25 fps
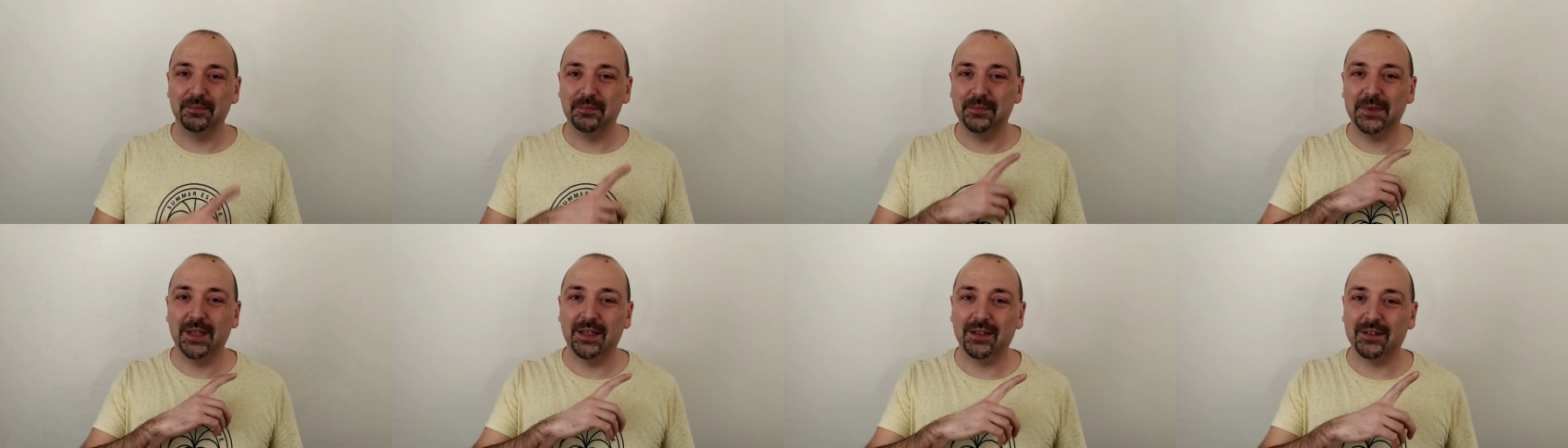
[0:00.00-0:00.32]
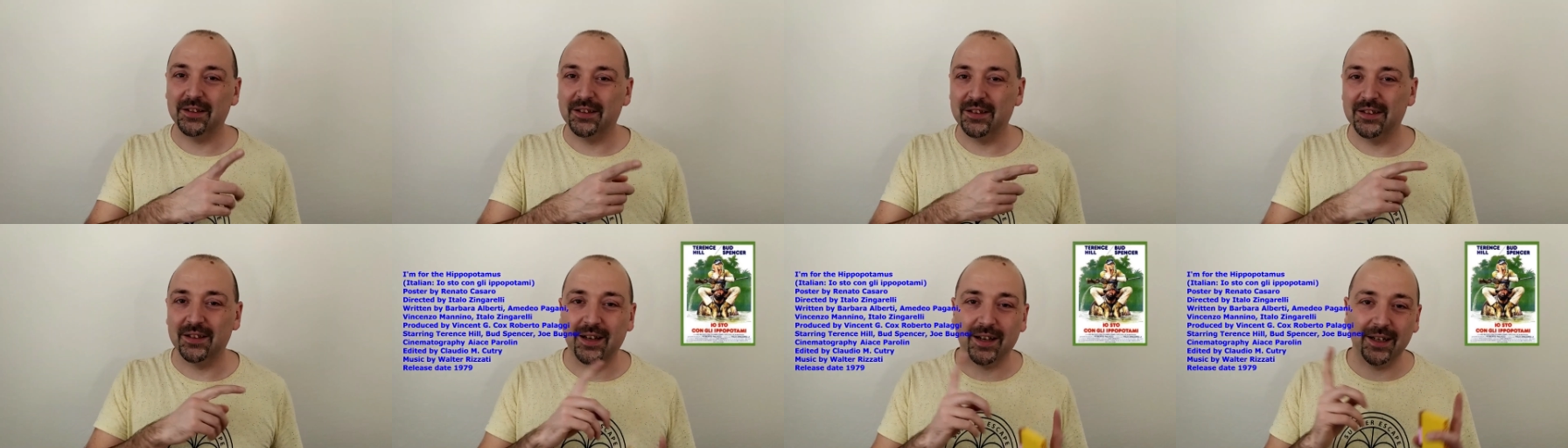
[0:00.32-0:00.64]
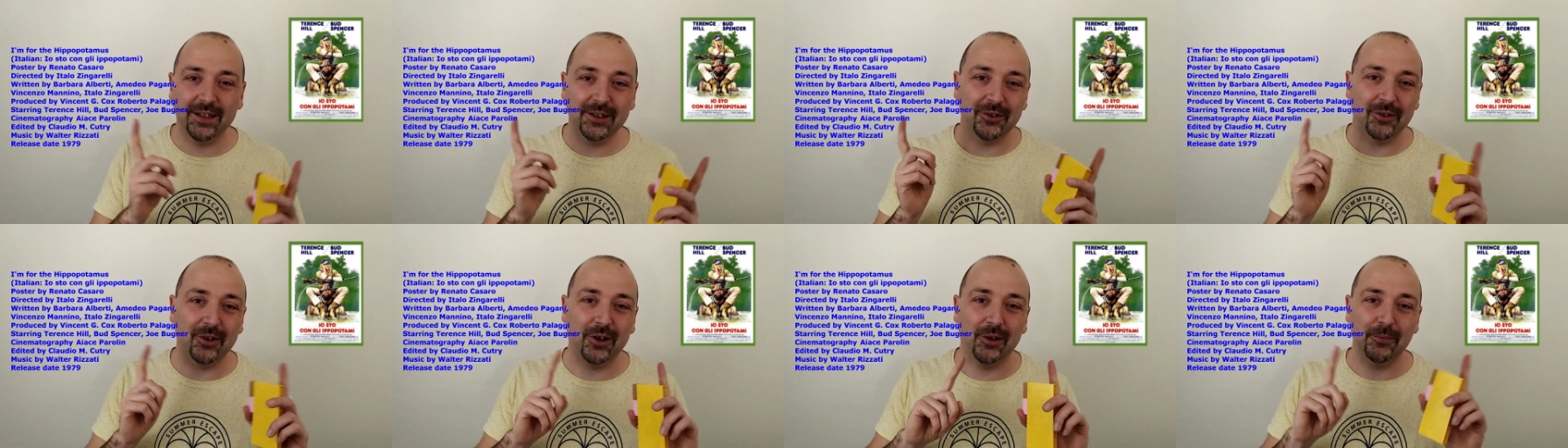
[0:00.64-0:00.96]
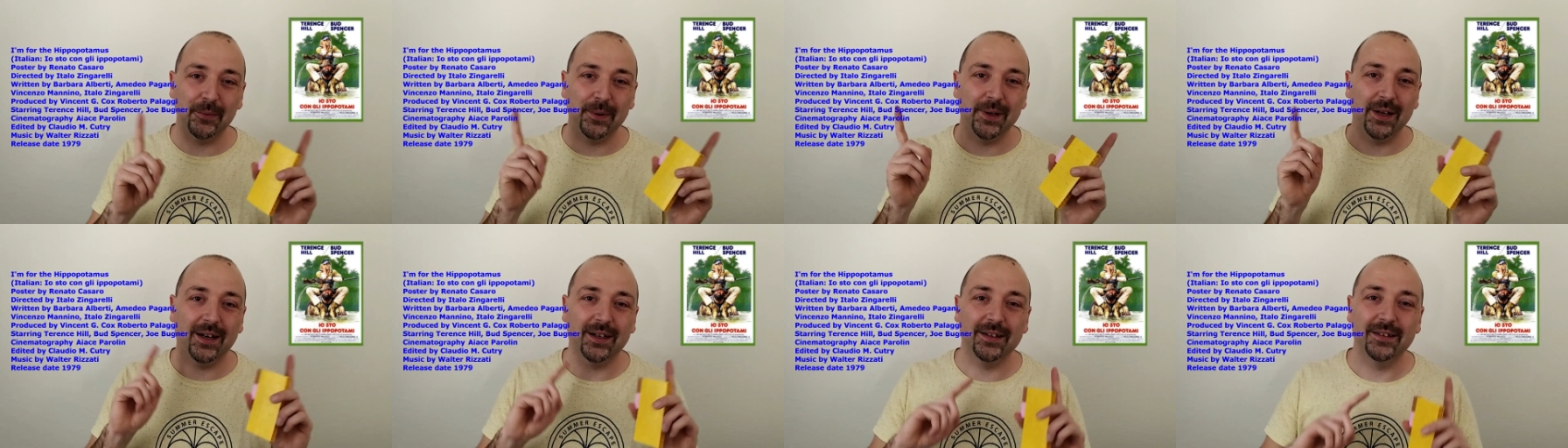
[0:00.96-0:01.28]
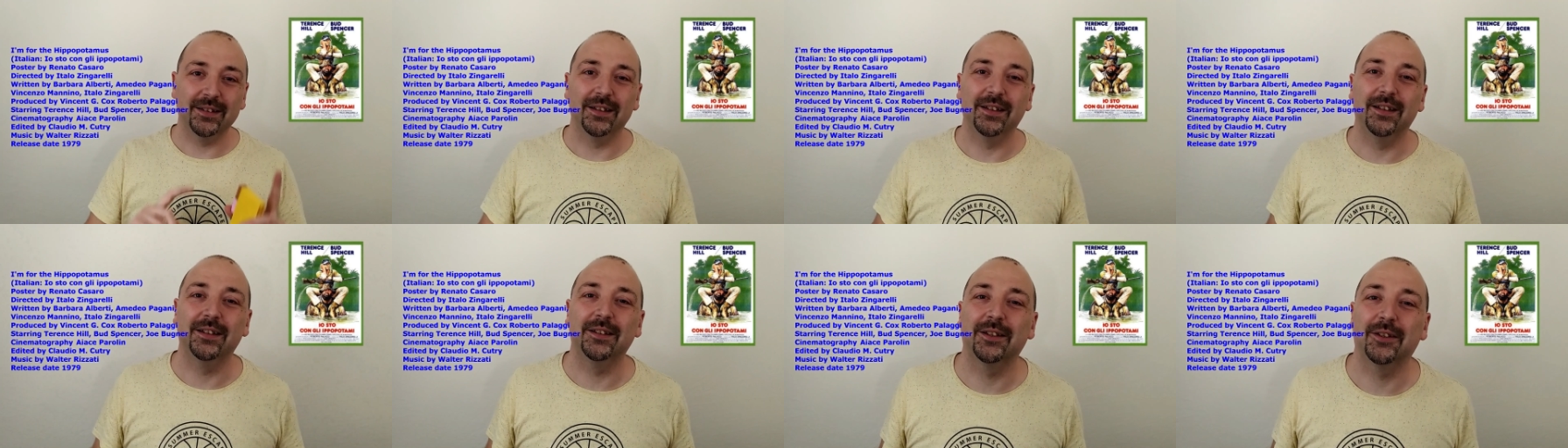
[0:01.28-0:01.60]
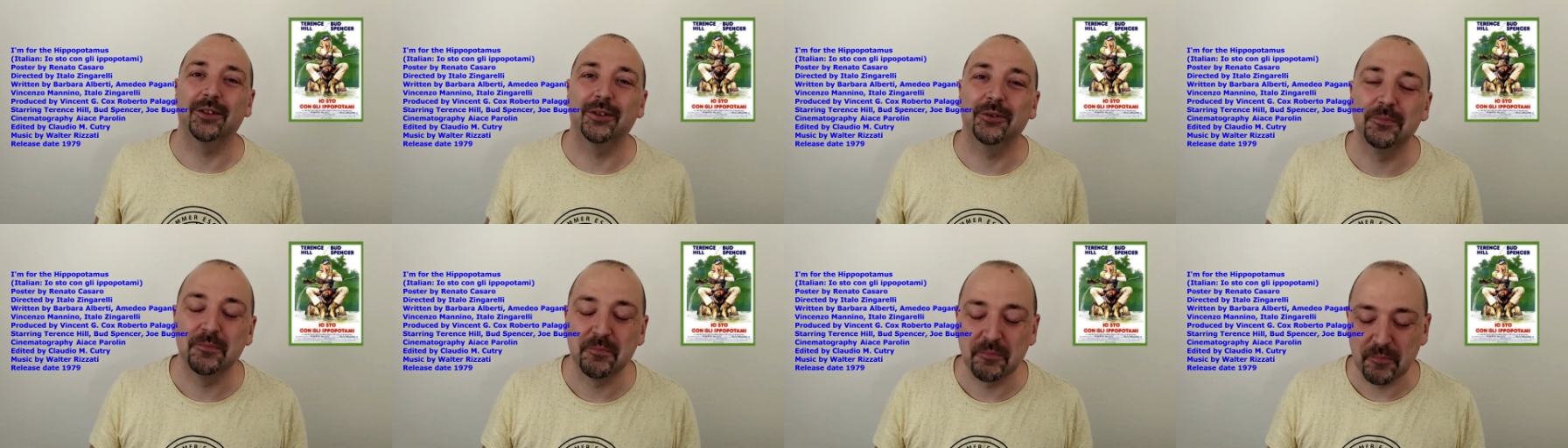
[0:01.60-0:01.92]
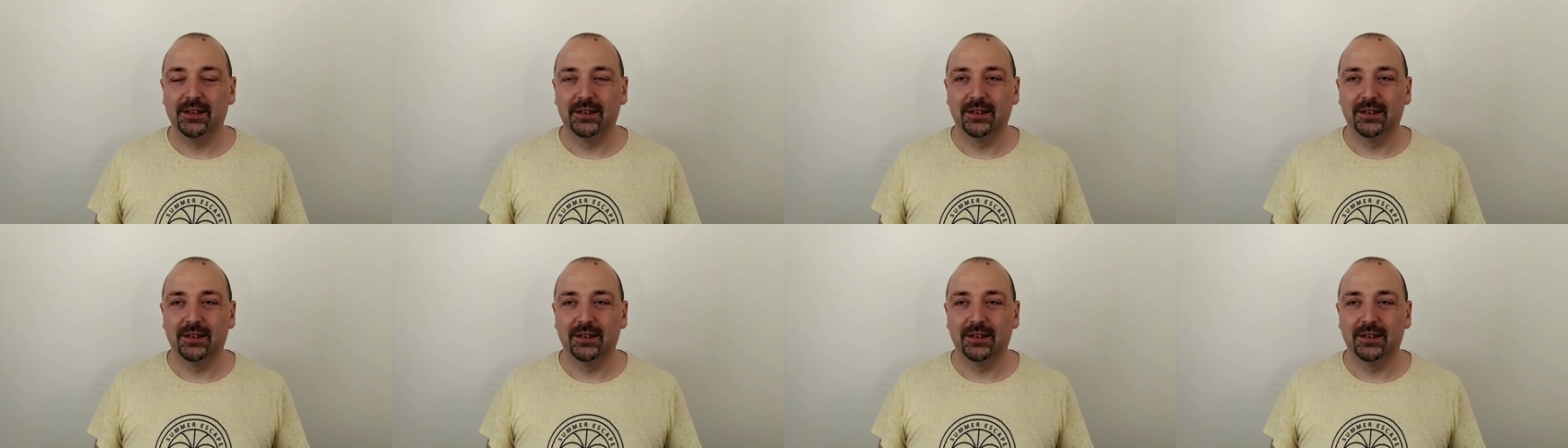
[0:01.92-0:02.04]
Here the title I will add later on.